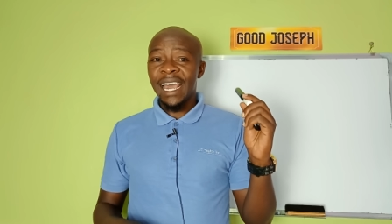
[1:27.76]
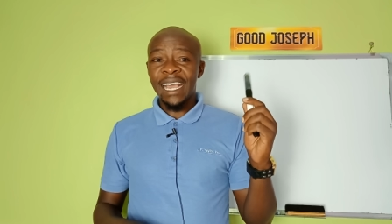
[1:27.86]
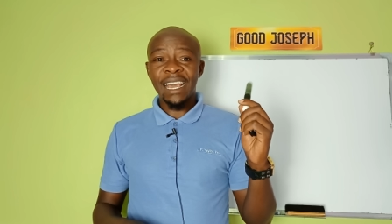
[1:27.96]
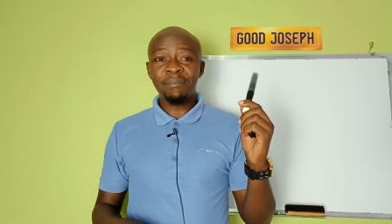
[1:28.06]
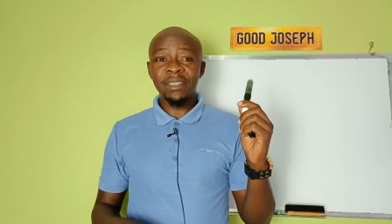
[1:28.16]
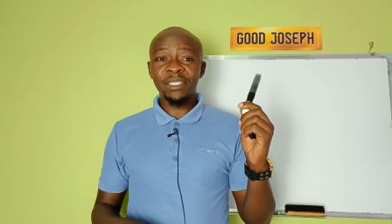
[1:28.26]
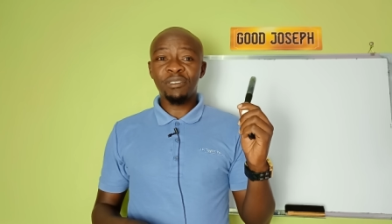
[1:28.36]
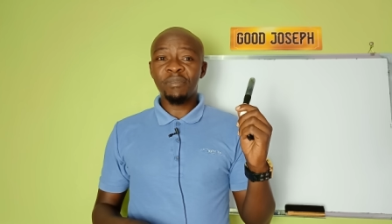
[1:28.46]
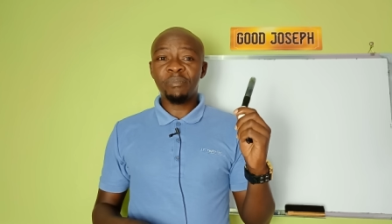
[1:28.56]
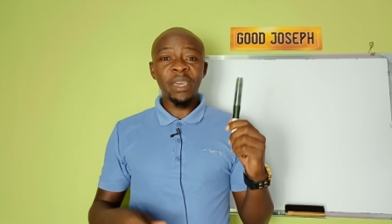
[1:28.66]
I grab
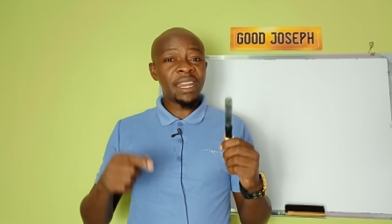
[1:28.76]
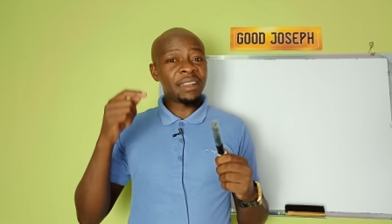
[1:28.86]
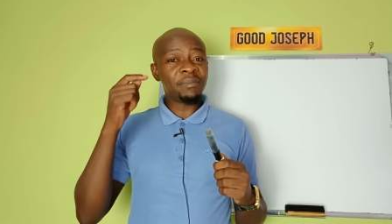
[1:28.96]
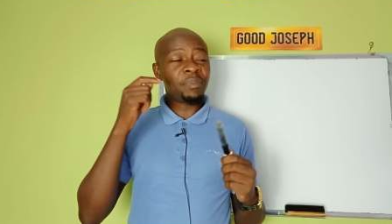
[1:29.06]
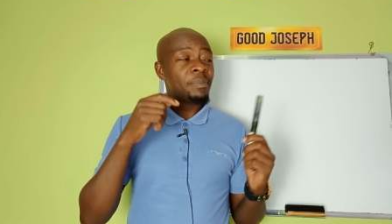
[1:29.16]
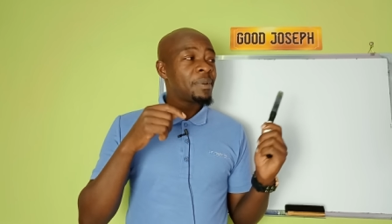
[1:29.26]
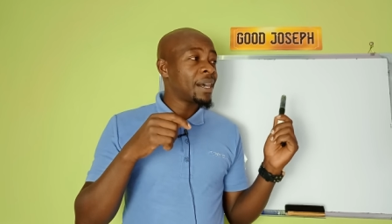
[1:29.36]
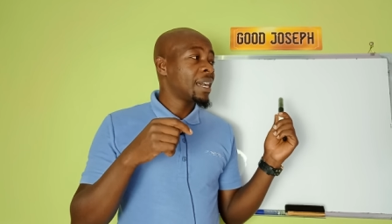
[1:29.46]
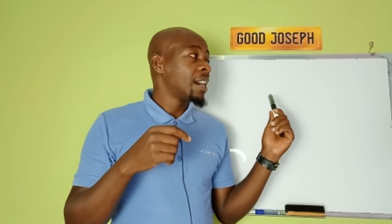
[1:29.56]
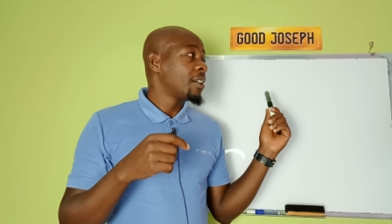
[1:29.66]
myself a pen and paper,
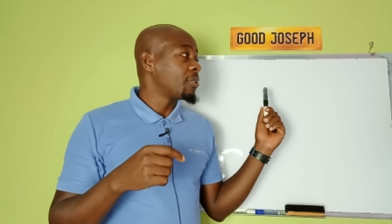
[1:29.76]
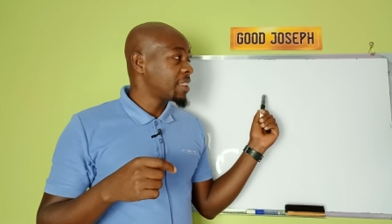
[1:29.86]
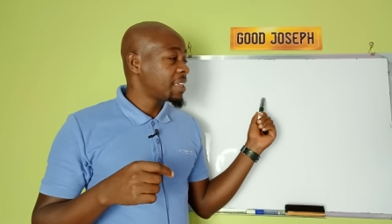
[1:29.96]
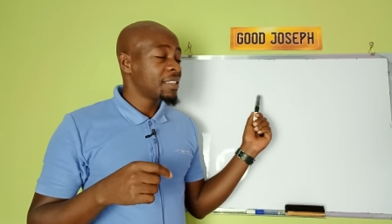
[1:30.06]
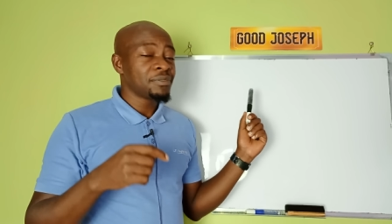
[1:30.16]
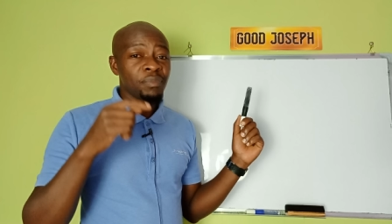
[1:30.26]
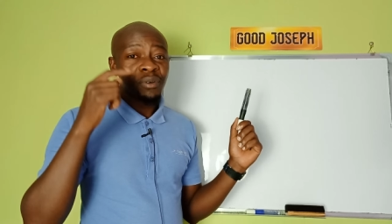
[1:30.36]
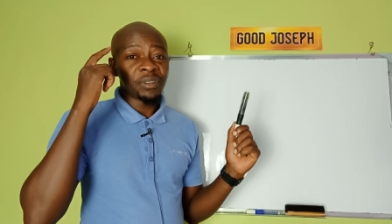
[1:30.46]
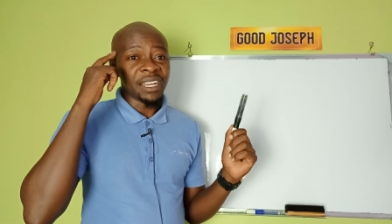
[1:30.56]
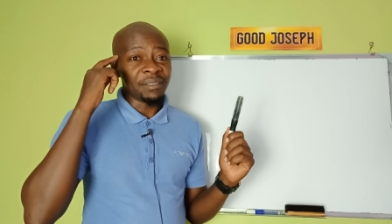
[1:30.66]
or rather this
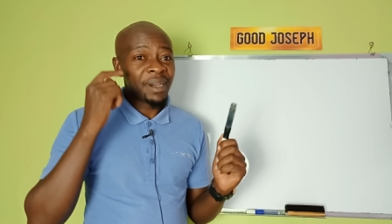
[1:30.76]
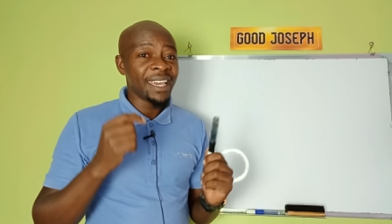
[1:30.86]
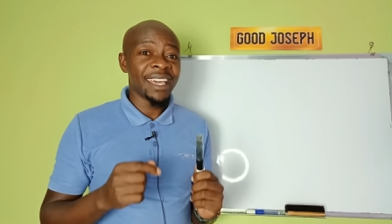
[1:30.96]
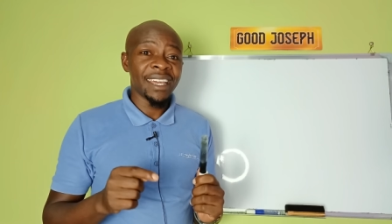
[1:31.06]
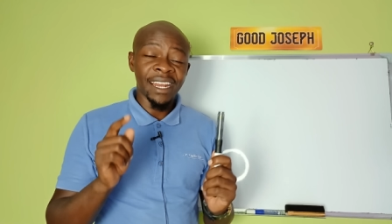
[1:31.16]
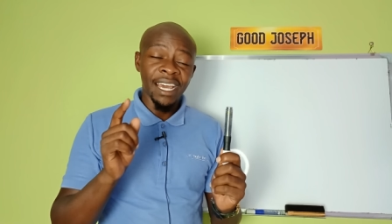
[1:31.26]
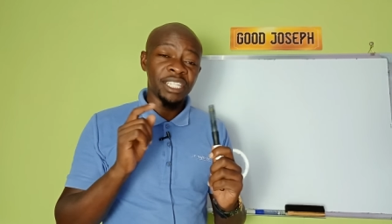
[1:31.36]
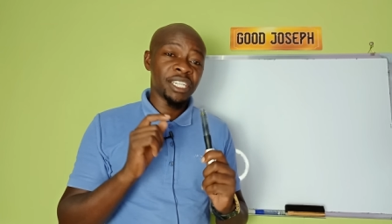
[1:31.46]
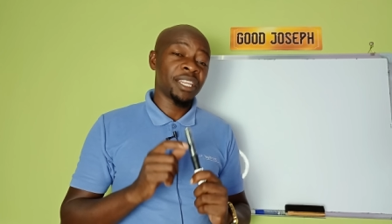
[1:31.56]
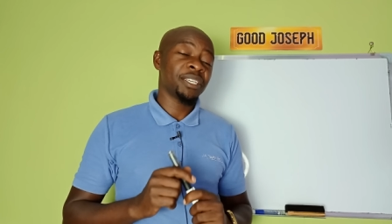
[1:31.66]
board and my head, and I
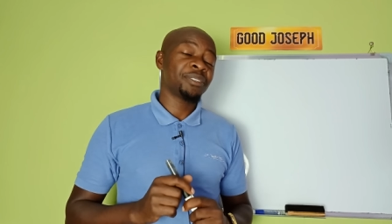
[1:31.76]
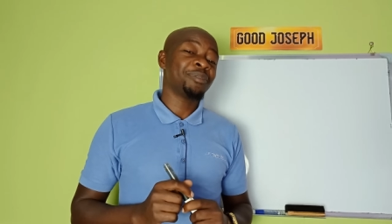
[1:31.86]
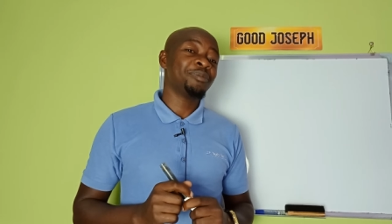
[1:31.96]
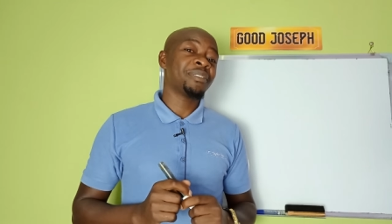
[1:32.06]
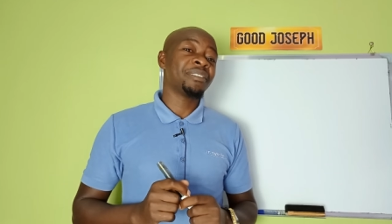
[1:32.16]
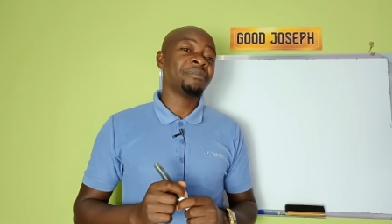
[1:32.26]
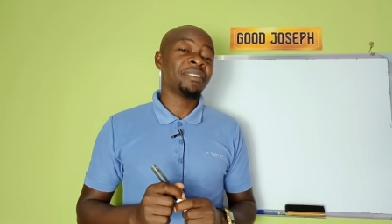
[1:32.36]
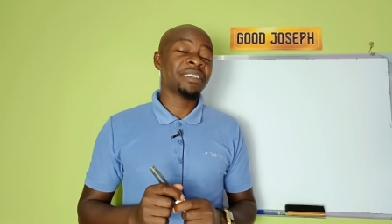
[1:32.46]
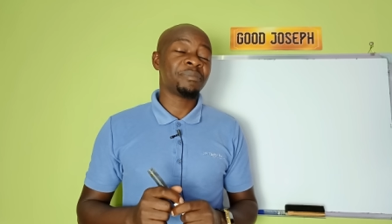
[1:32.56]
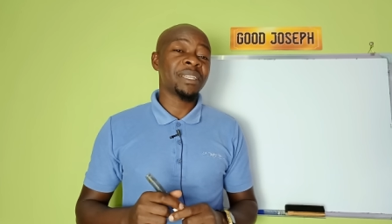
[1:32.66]
share things to do with
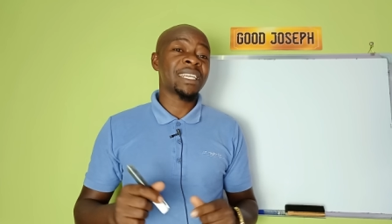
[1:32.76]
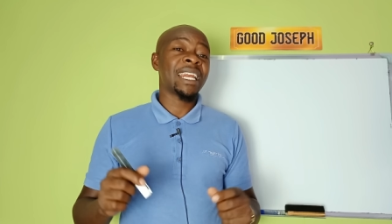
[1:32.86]
investments.